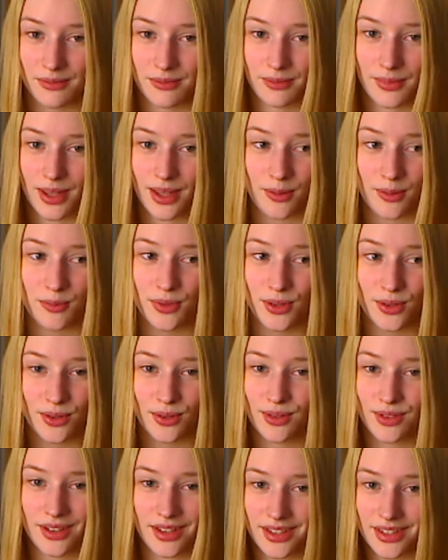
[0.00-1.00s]
My
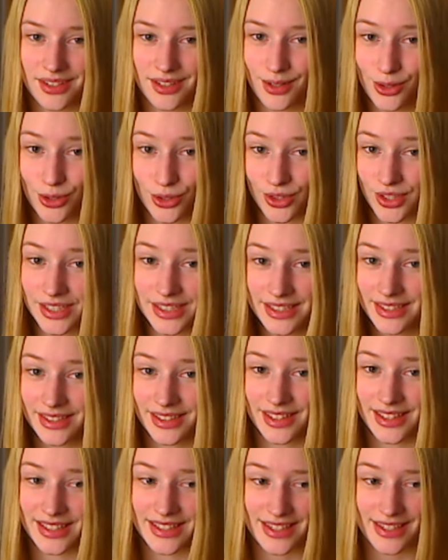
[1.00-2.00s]
computer is good.
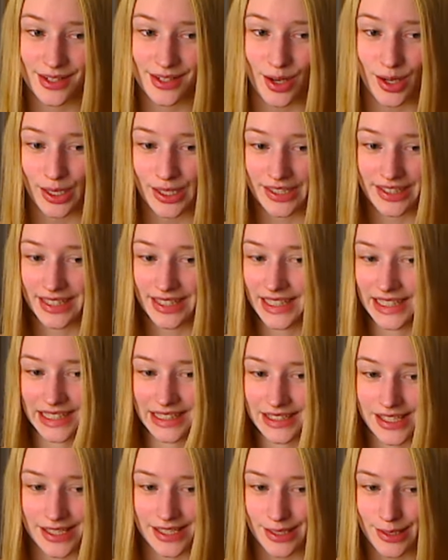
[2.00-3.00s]
It's not like
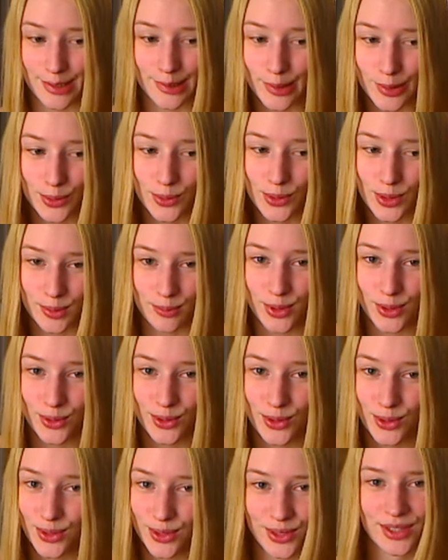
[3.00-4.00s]
it's a slow
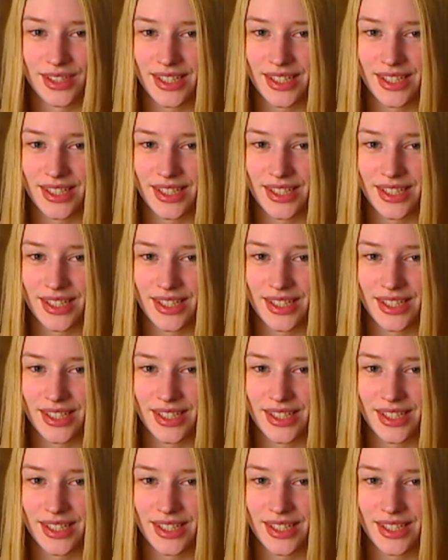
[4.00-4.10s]
computer.